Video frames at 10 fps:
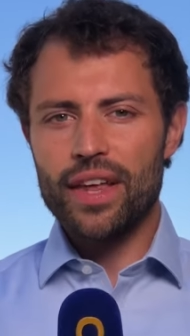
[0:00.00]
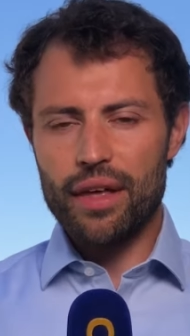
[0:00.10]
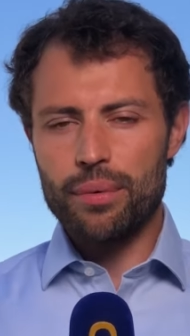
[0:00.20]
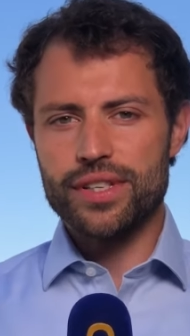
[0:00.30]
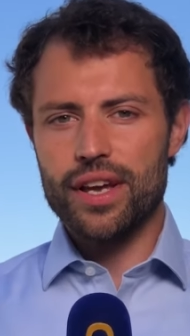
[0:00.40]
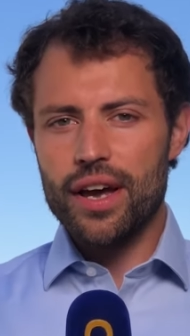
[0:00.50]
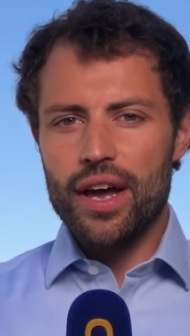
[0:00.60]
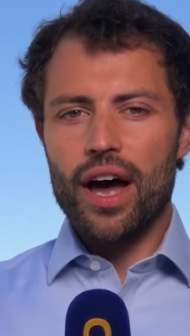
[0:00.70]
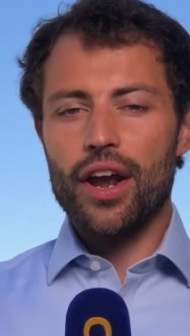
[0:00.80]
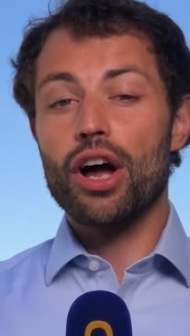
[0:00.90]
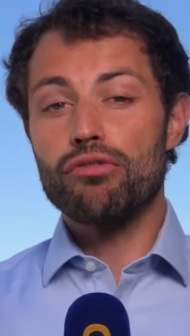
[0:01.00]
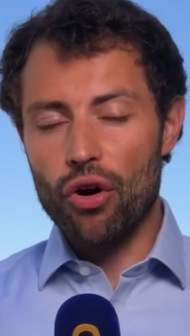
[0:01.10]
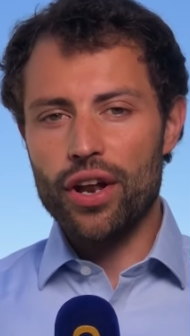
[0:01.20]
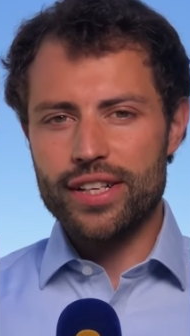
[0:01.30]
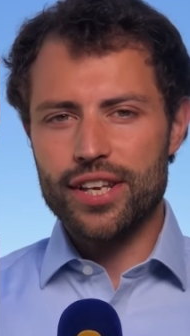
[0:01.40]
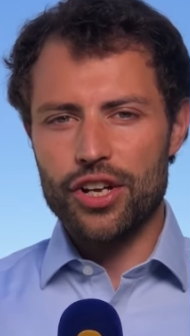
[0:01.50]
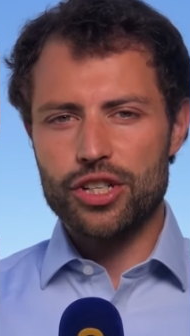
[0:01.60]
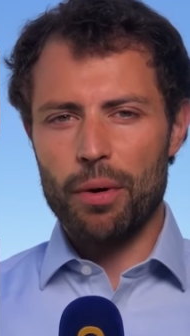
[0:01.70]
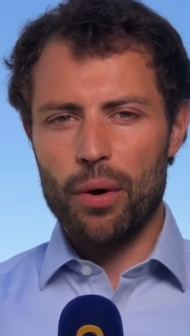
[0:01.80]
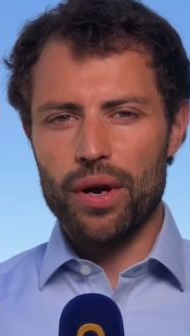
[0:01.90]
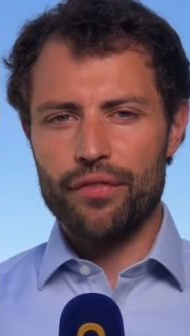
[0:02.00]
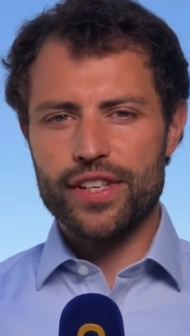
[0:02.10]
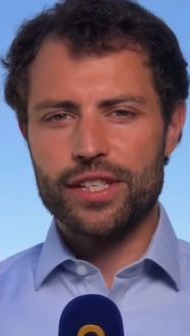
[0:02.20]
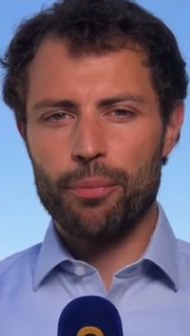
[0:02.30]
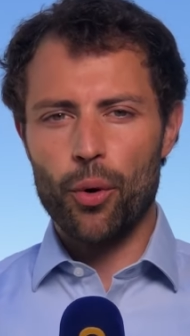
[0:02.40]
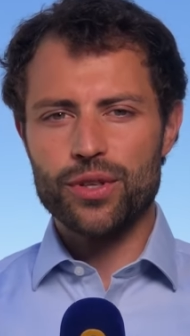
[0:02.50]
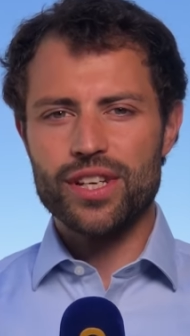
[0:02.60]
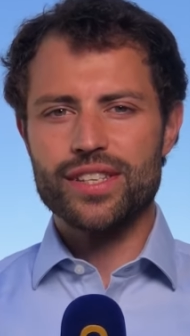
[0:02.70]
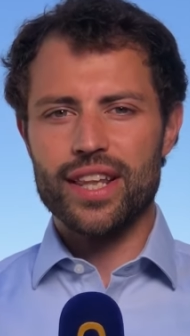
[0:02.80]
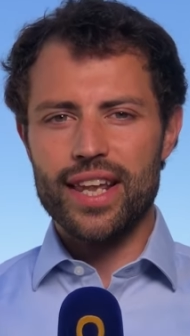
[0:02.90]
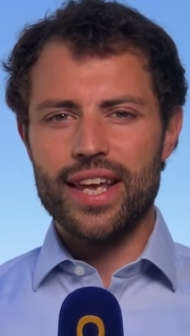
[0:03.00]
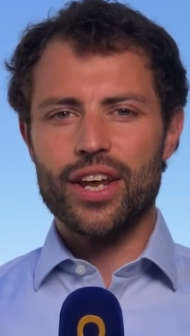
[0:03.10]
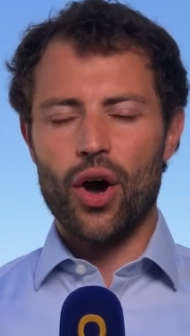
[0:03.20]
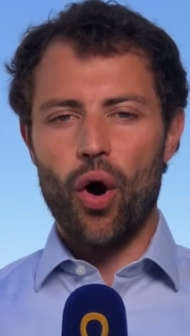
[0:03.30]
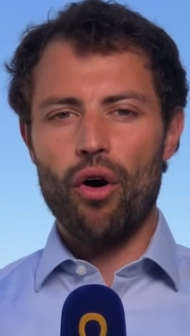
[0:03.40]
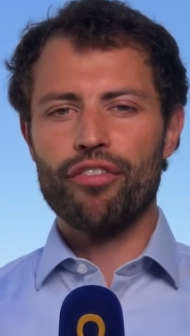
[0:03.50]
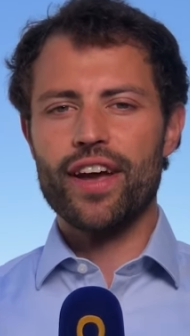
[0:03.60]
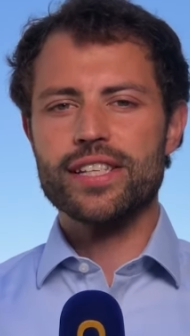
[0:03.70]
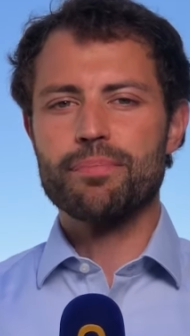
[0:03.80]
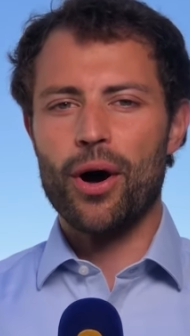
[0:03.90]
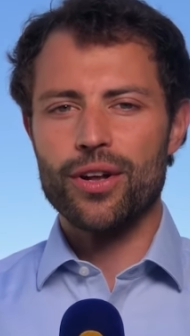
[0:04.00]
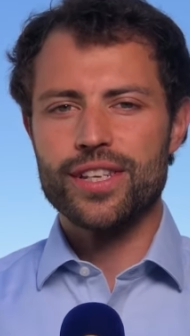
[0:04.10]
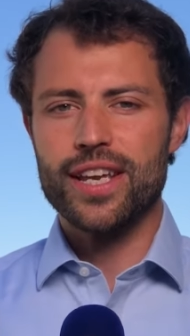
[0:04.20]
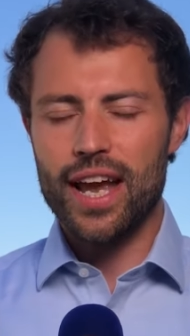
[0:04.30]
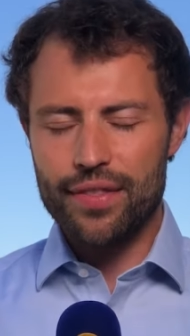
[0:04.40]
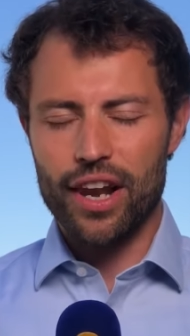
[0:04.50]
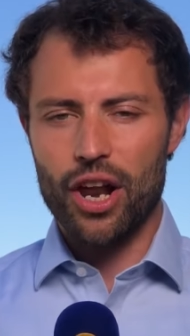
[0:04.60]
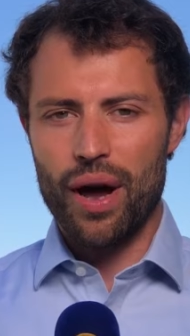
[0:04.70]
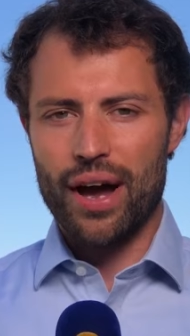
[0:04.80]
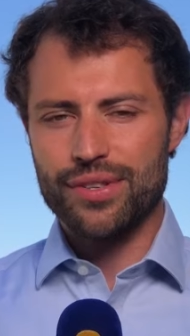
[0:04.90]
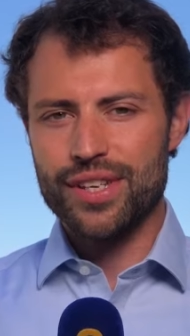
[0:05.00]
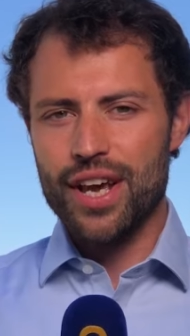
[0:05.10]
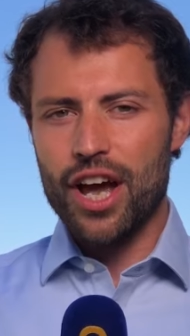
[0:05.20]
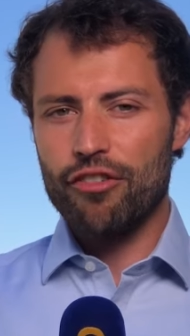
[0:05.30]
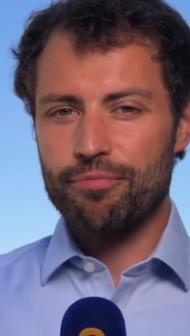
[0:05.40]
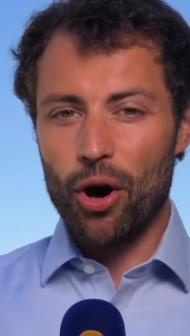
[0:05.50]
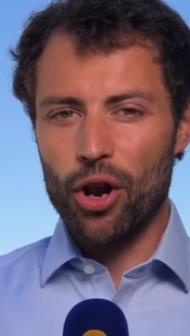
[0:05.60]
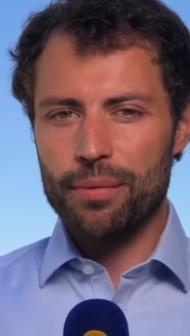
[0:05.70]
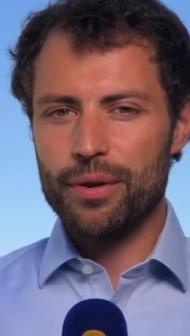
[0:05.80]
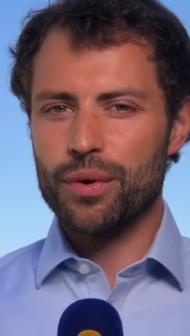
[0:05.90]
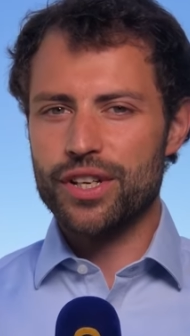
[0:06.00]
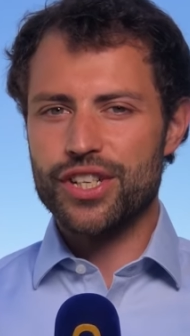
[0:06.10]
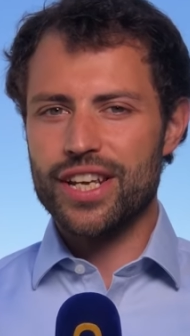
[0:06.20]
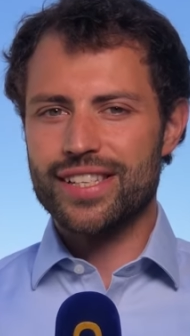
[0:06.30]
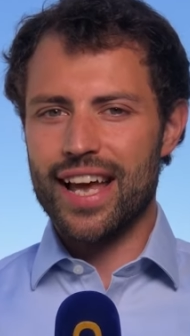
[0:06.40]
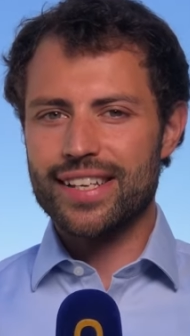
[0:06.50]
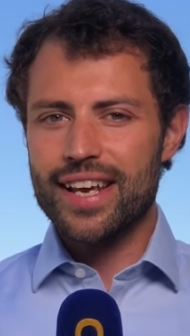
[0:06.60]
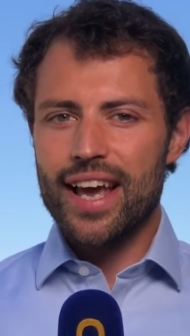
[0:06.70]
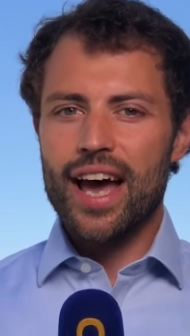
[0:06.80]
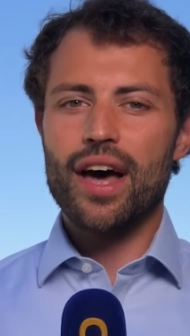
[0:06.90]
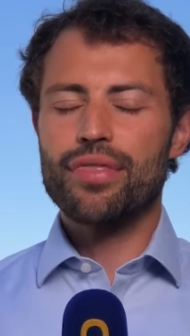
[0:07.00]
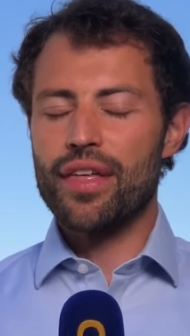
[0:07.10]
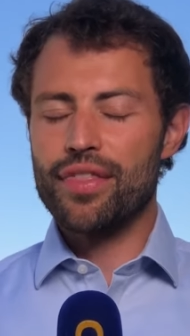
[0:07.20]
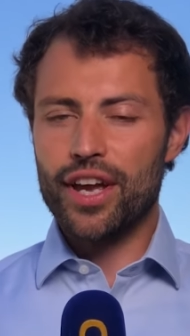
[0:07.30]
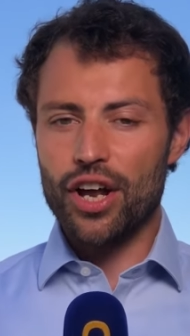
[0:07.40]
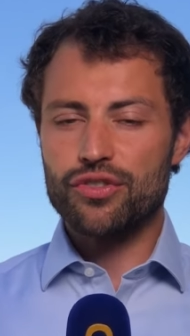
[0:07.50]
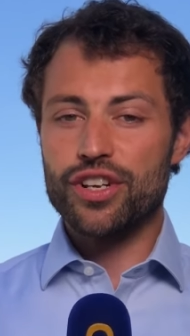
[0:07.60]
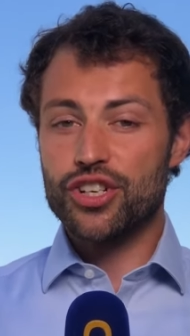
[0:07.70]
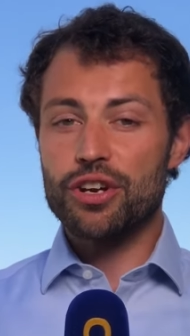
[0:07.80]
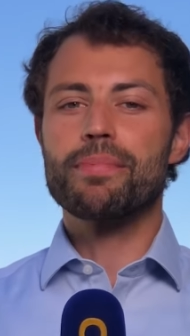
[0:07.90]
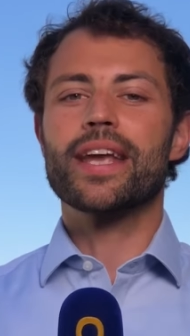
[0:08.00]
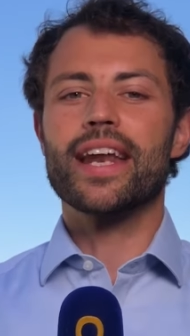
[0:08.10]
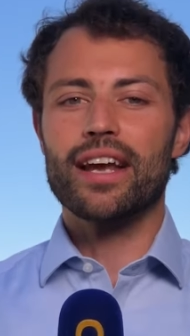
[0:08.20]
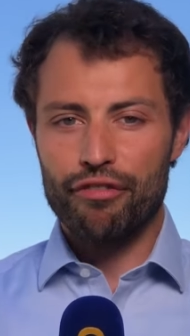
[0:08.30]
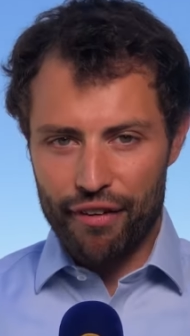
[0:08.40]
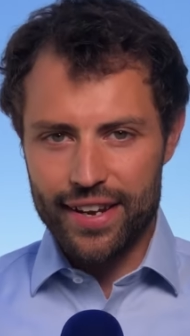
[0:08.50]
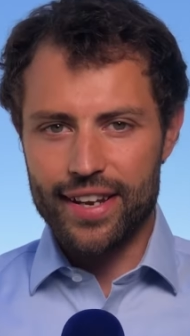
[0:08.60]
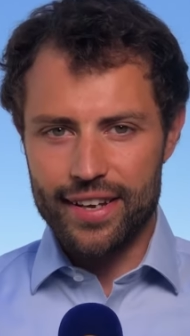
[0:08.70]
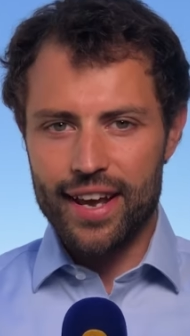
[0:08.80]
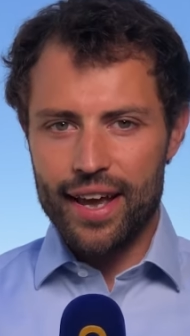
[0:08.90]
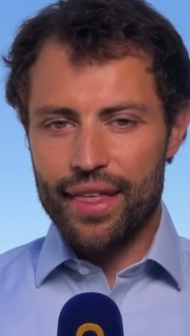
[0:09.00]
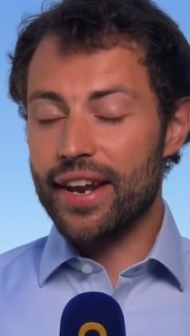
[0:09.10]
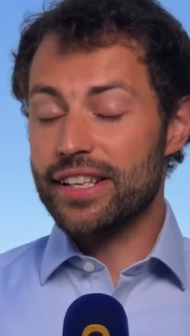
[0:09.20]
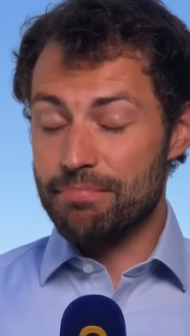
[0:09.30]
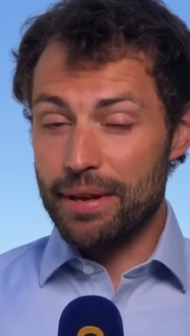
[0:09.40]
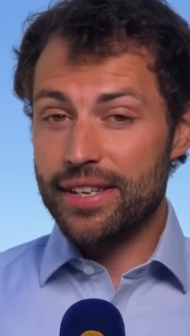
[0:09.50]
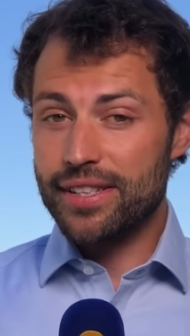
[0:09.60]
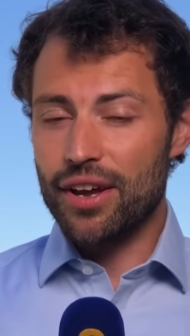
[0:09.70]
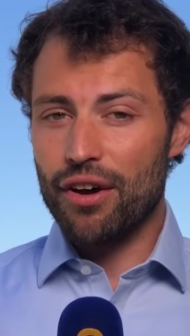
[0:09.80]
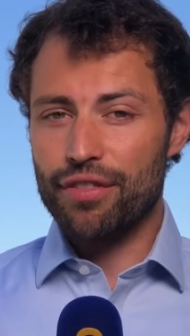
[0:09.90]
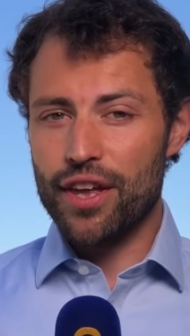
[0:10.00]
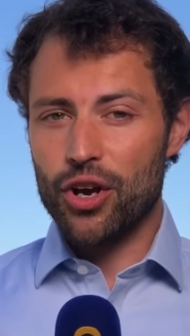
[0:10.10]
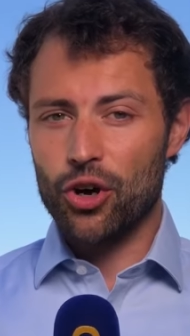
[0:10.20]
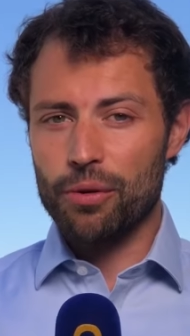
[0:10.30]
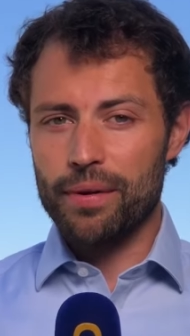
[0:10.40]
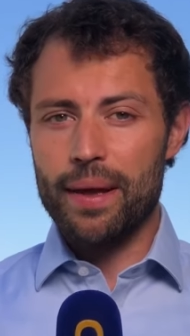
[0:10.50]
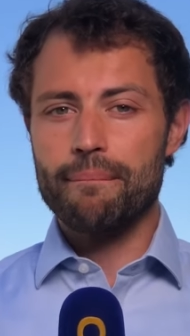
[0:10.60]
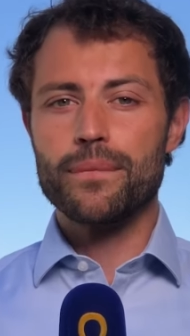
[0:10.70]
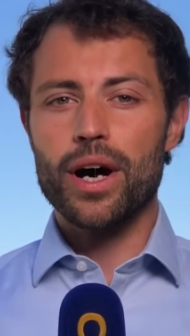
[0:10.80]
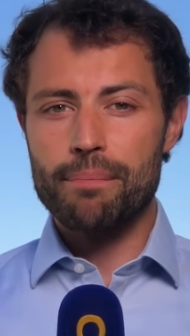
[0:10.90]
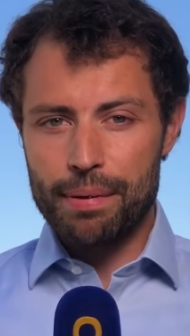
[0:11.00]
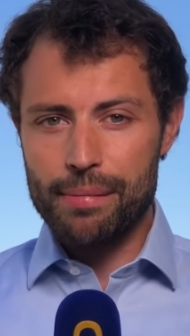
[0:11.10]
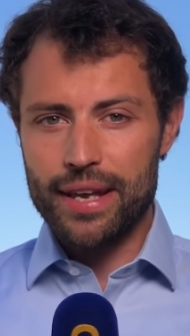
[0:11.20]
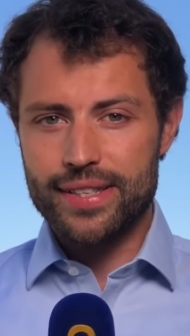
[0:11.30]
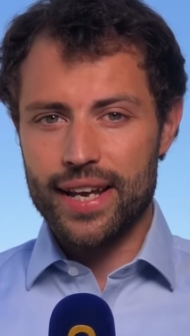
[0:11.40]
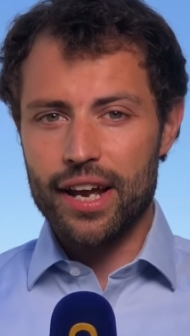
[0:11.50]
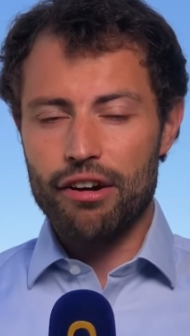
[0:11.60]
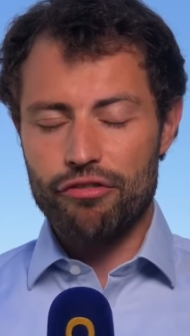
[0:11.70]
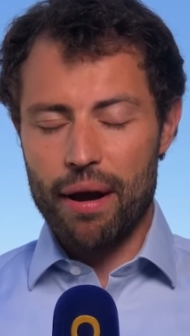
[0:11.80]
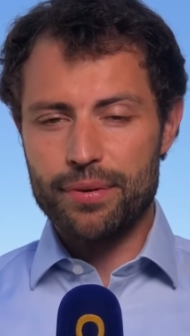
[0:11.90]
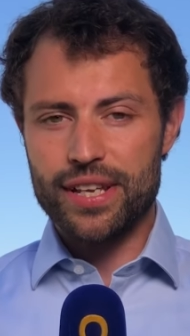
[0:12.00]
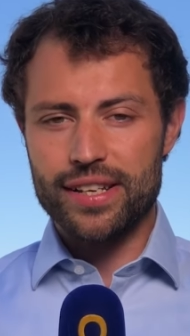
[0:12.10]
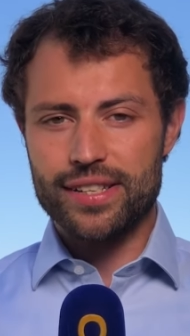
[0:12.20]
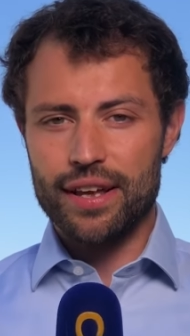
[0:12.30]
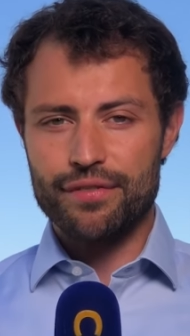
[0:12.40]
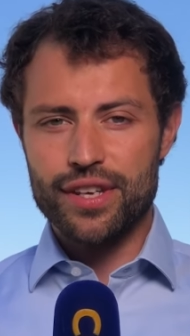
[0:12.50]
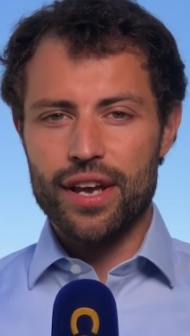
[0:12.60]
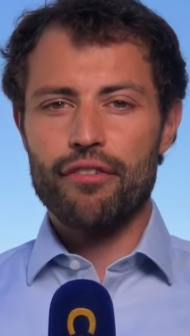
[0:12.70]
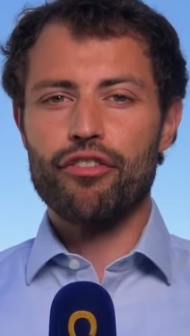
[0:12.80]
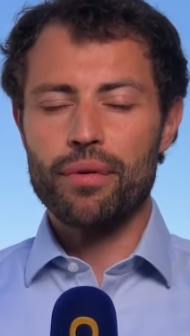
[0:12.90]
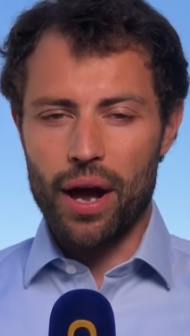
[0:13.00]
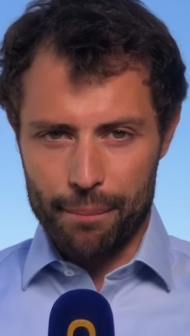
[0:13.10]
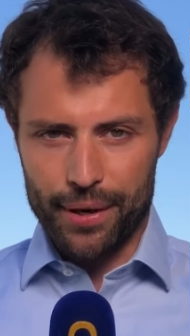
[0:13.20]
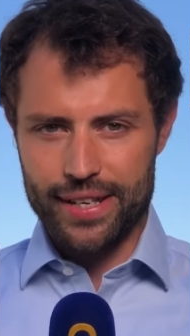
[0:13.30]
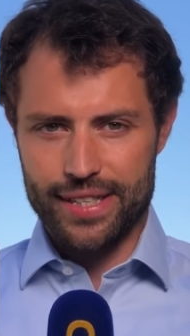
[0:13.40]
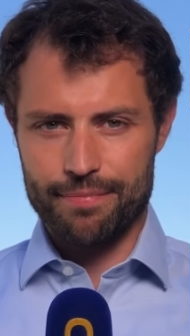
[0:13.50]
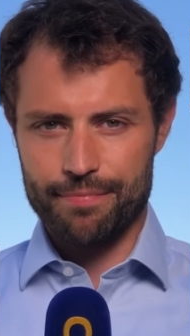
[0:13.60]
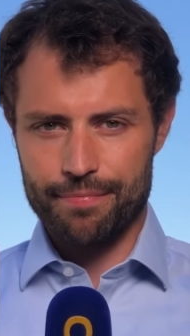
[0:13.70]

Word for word: there was a, an ironic touch by one of his supporters, the leader of his party in the lower house of parliament, when she said uh, that the country shouldn't be getting offended that its minister of the economy might be meeting representatives from companies.